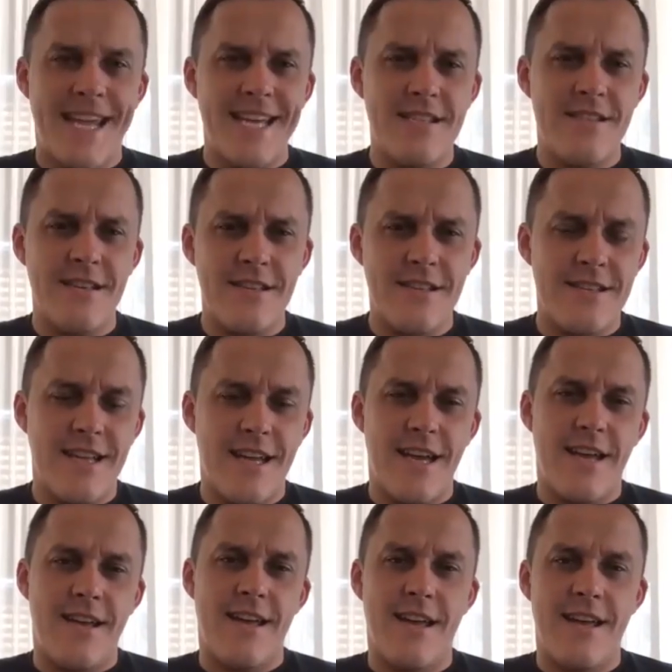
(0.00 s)
guess this is
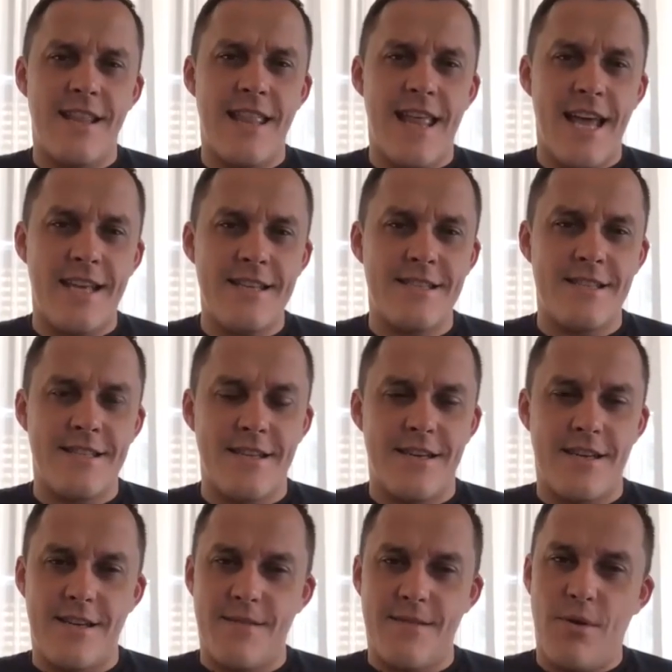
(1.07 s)
the last
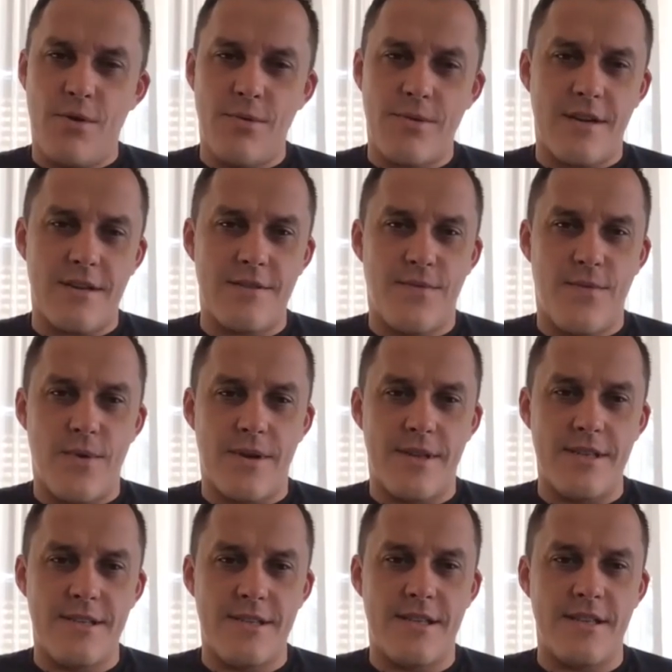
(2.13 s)
podcast for
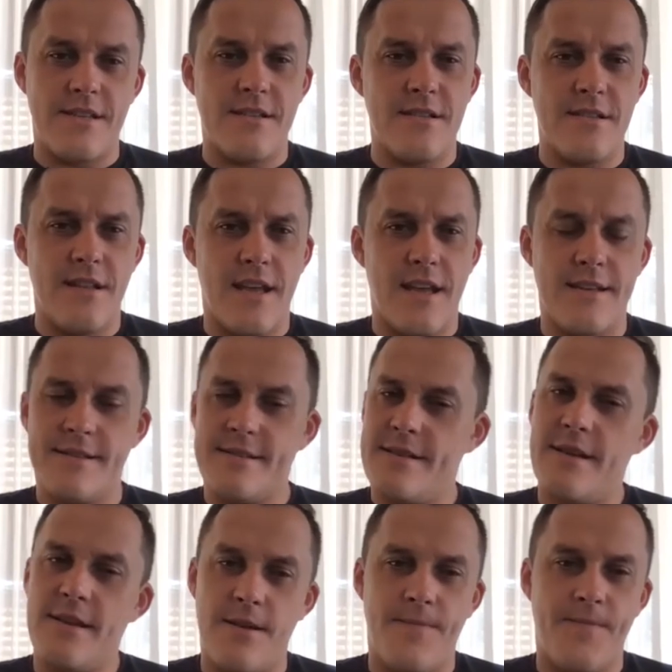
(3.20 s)
this season, as
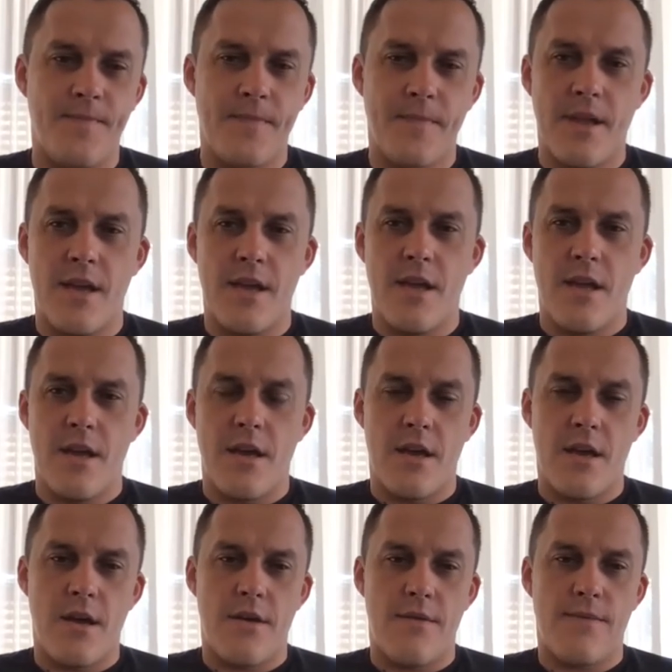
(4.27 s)
the
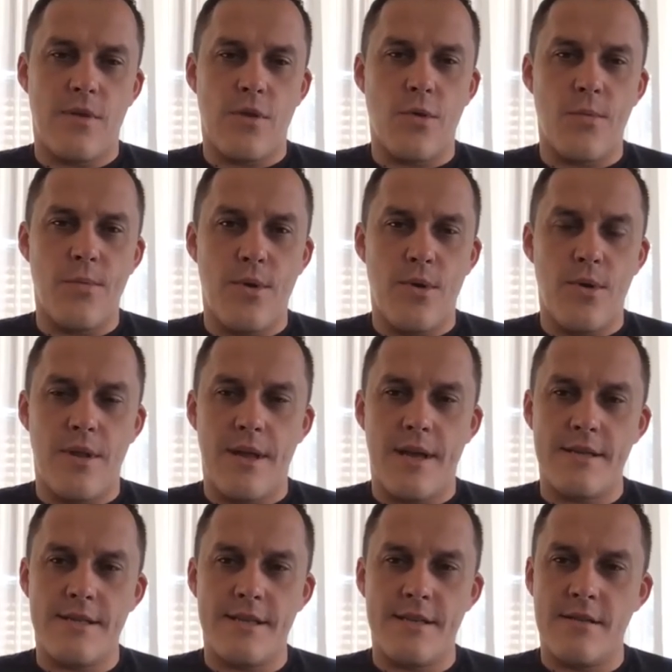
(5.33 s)

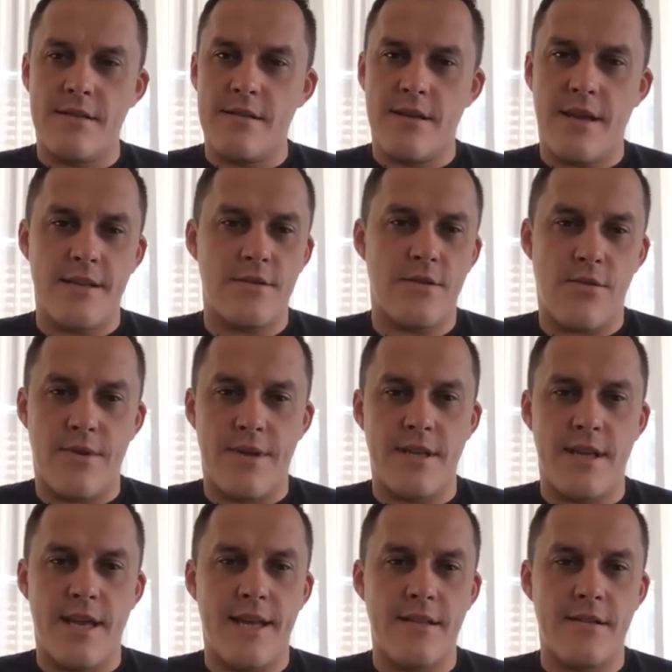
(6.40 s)
floorball season has
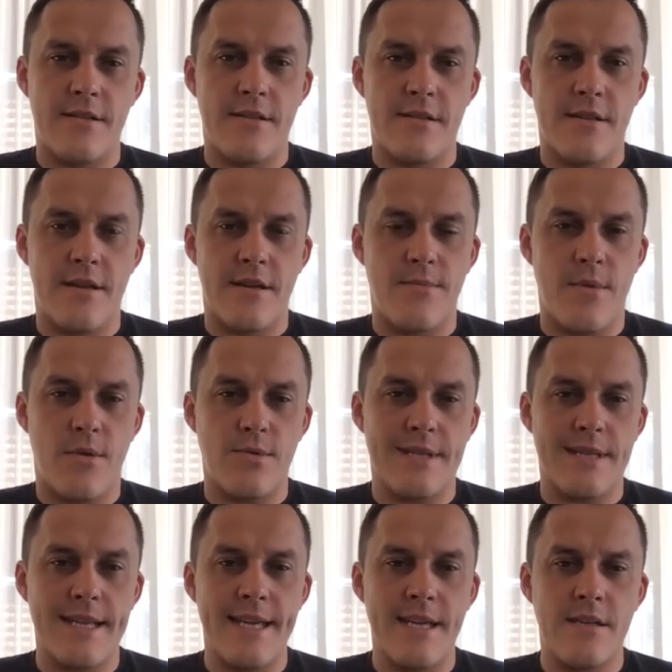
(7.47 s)
already ended in the most
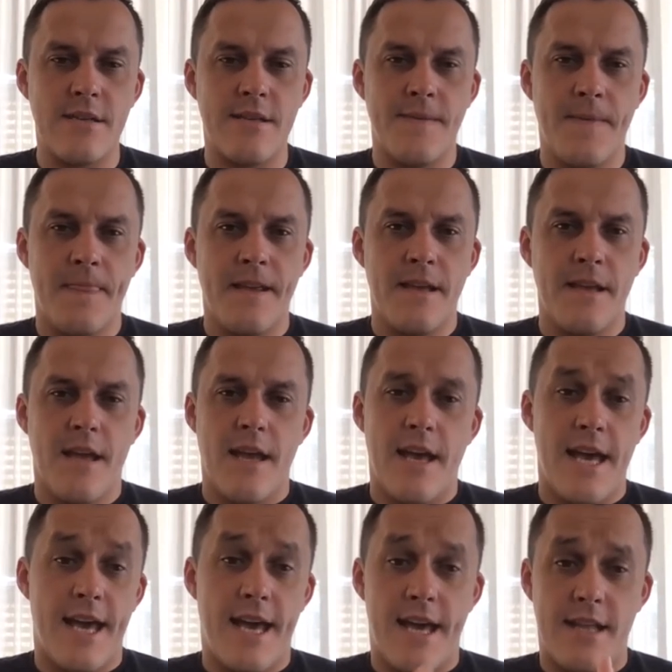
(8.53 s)
leagues,
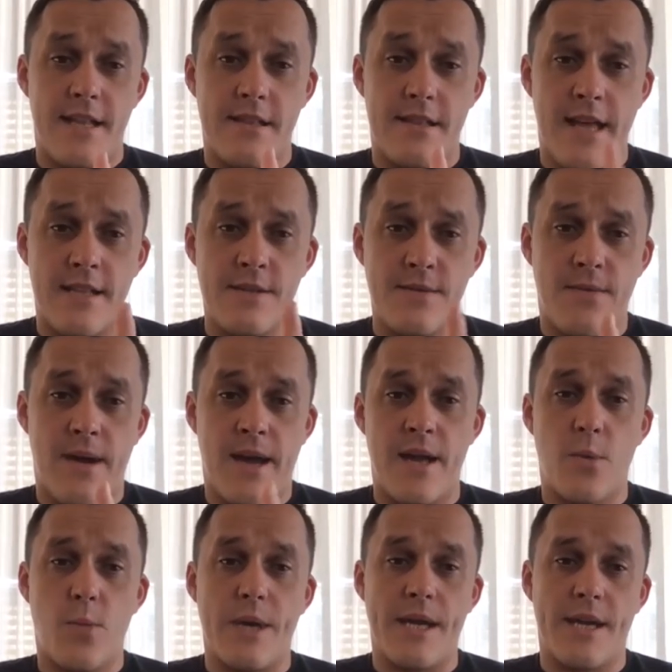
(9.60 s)
and that's why
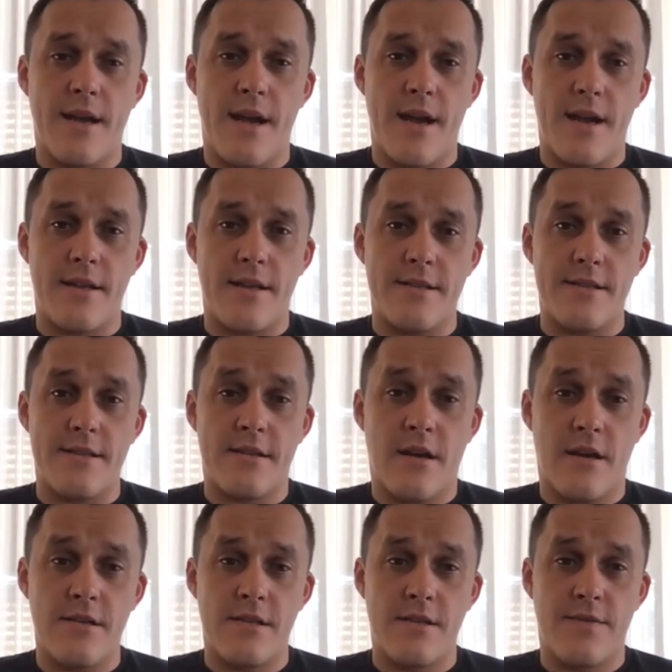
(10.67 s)
we're gonna
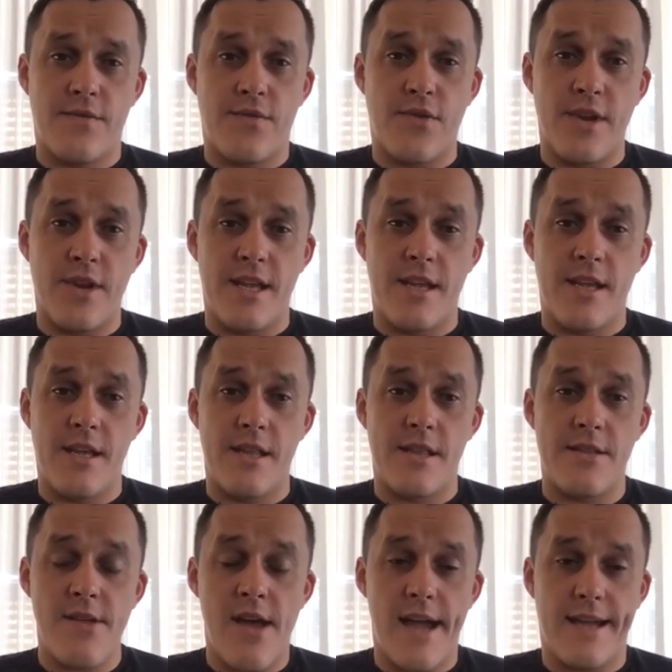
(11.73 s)
discuss three
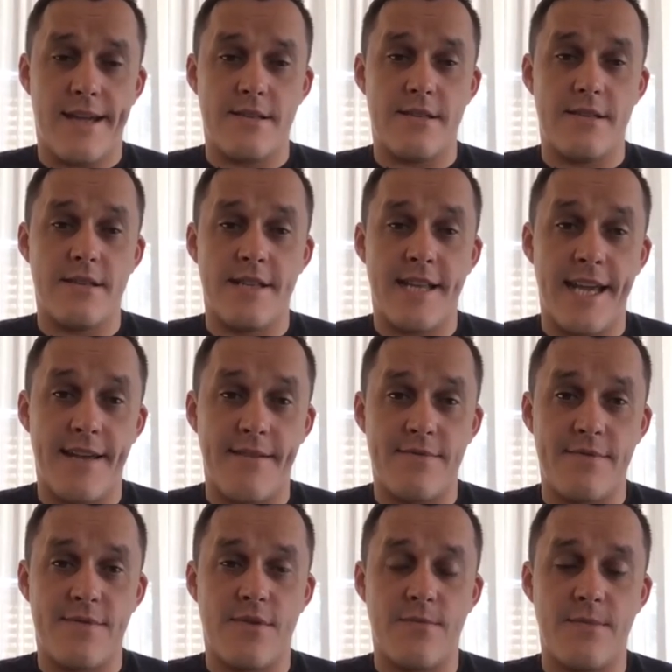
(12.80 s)
nice
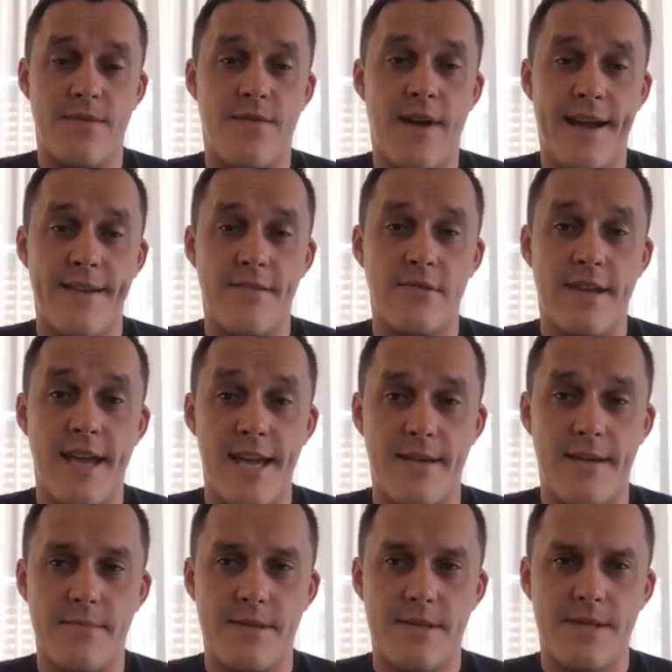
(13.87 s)
saves from the final
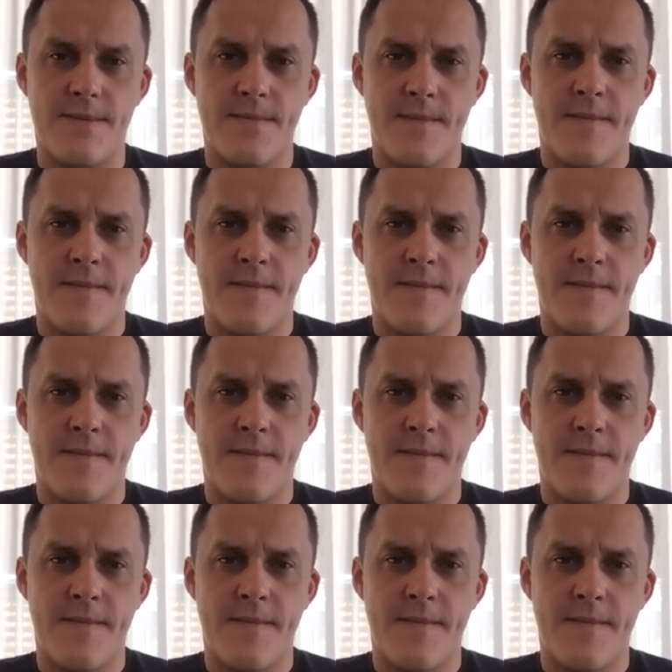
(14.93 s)
games.